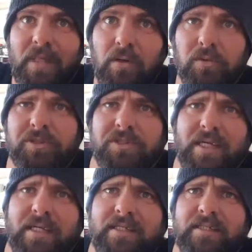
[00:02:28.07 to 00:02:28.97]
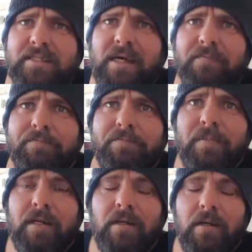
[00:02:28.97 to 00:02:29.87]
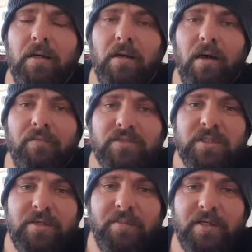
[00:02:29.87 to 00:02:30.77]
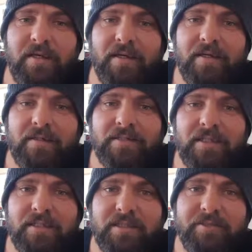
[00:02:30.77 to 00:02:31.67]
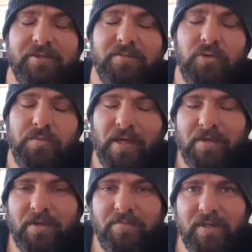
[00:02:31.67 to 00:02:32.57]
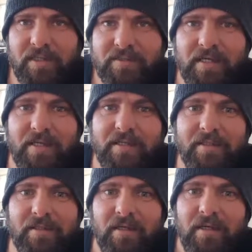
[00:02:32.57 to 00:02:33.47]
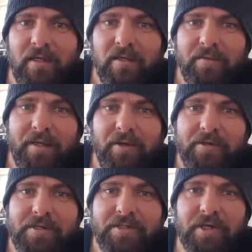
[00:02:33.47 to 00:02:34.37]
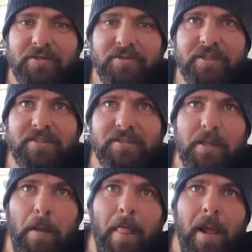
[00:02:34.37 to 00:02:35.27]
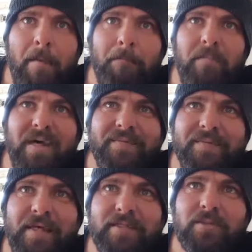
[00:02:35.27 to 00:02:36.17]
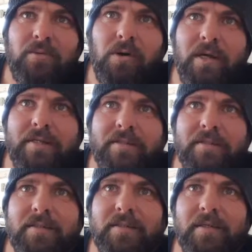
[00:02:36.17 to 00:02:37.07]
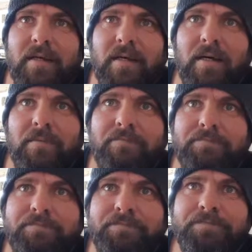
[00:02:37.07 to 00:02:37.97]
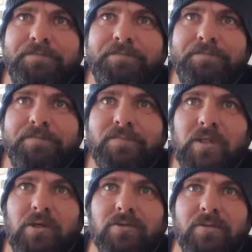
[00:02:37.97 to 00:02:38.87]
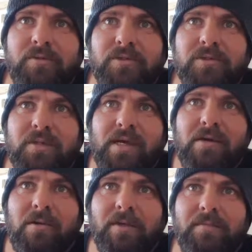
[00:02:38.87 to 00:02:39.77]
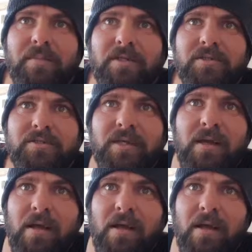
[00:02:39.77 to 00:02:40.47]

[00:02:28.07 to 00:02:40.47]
Which is against obviously a sanitarium who make Weet-Bix. They don't condone this, but that's quite controversial, that comment, because